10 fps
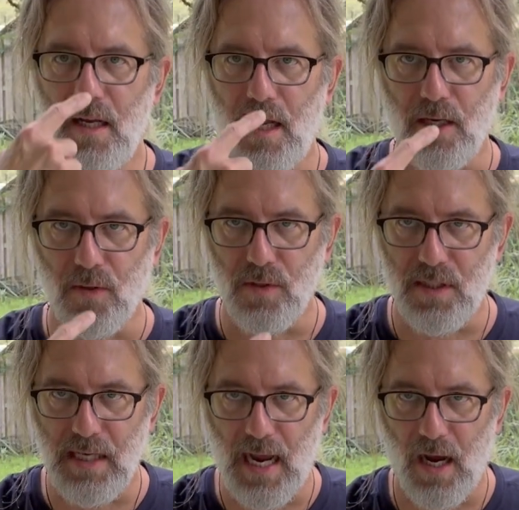and it goes
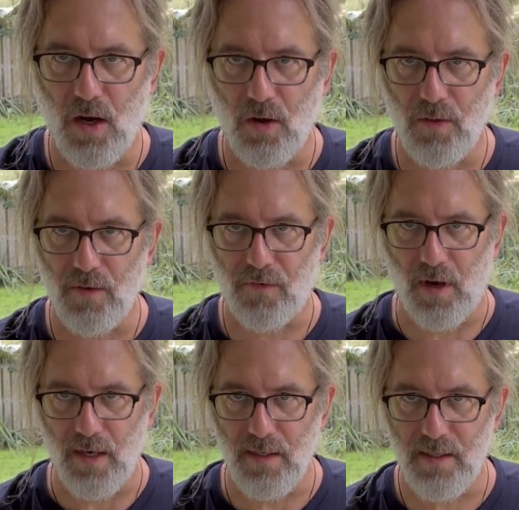down the
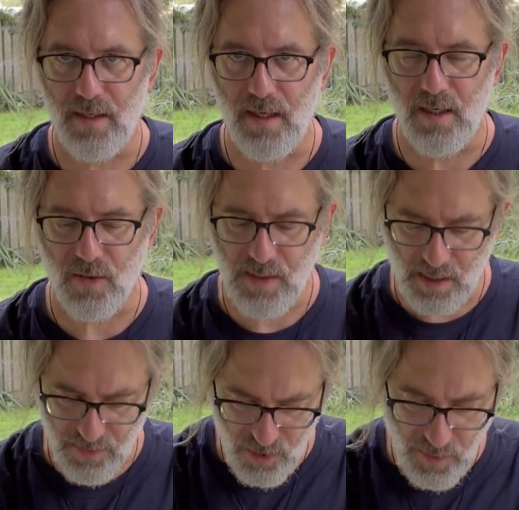front. And it goes down
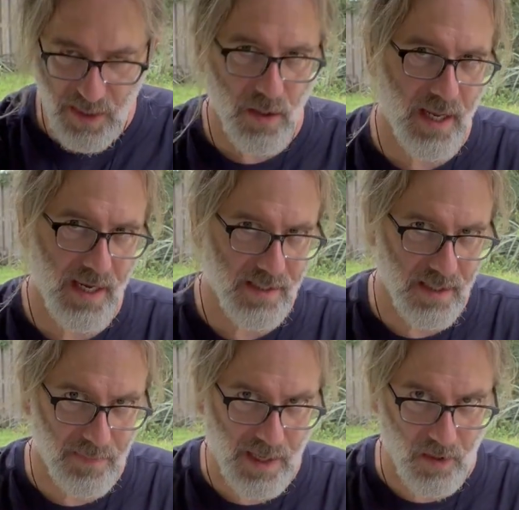between your legs,
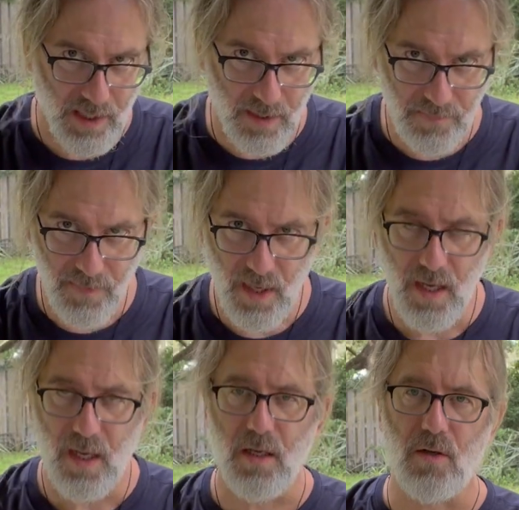the perineum,
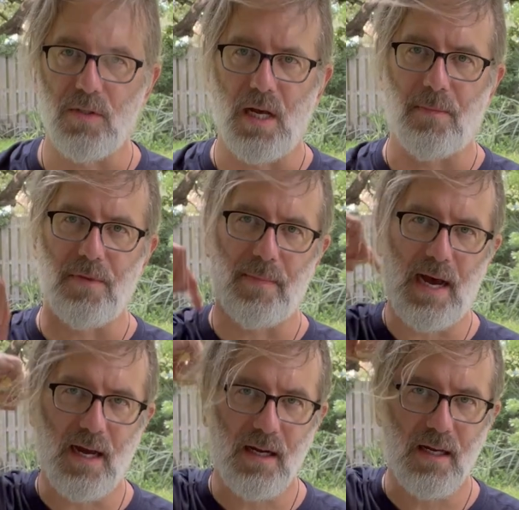goes up the
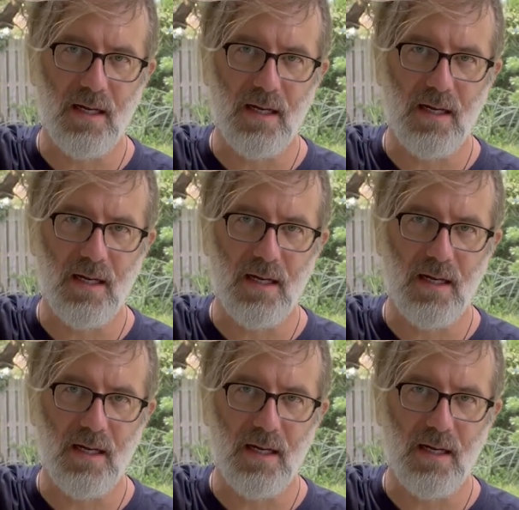back,